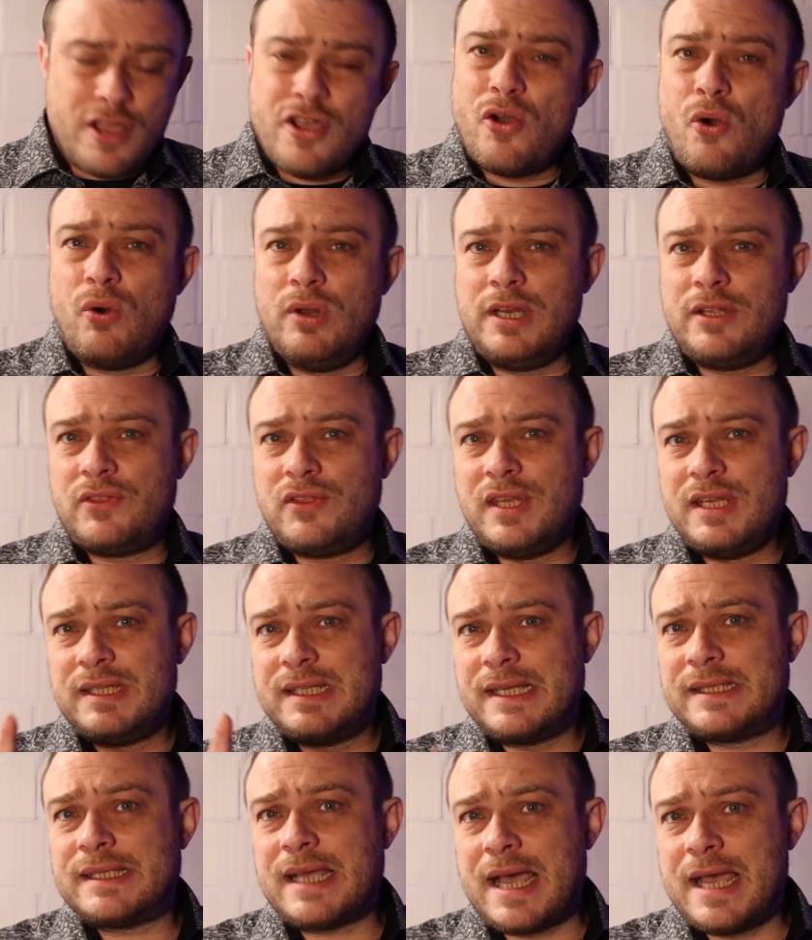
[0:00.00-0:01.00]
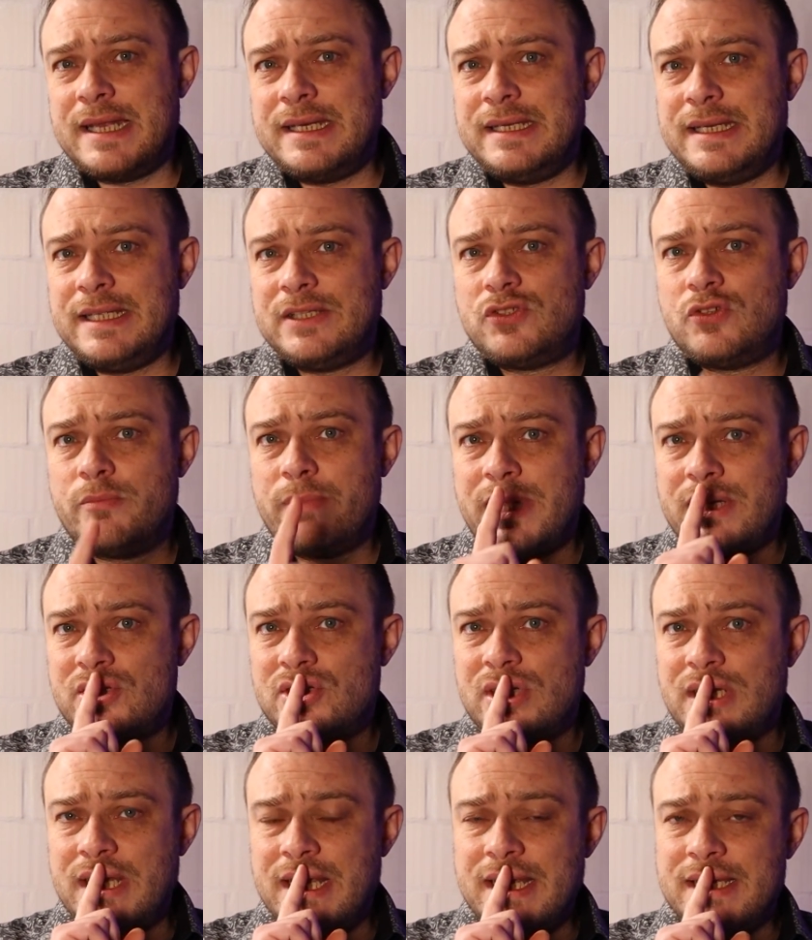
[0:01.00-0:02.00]
Only thing that I need to
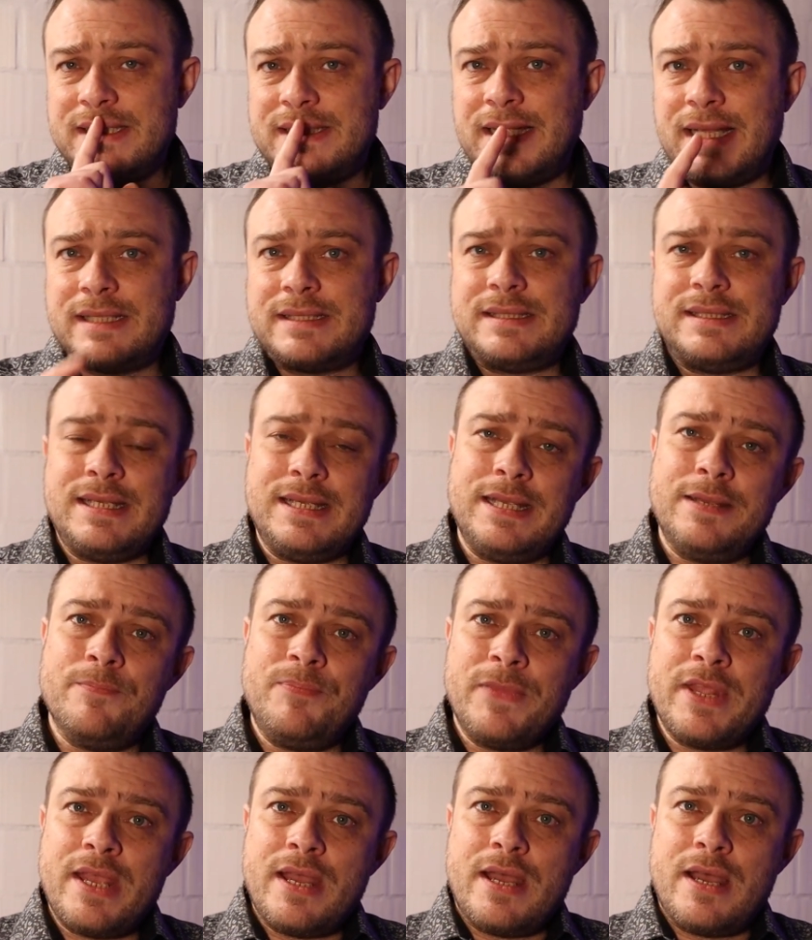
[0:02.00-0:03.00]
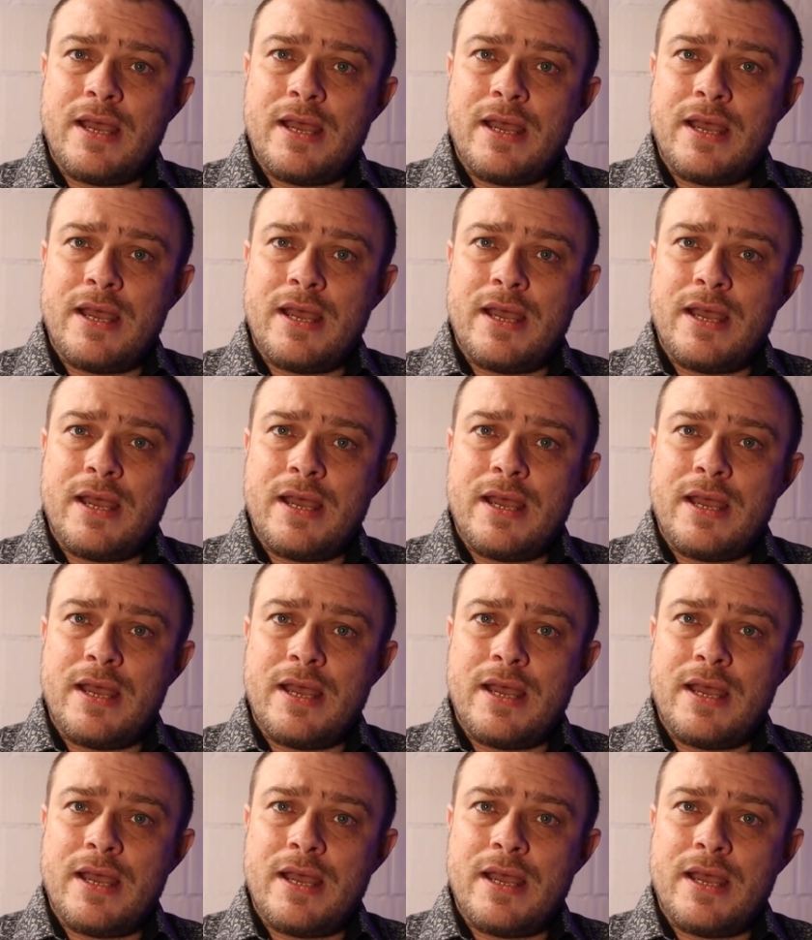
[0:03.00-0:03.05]
mention is that the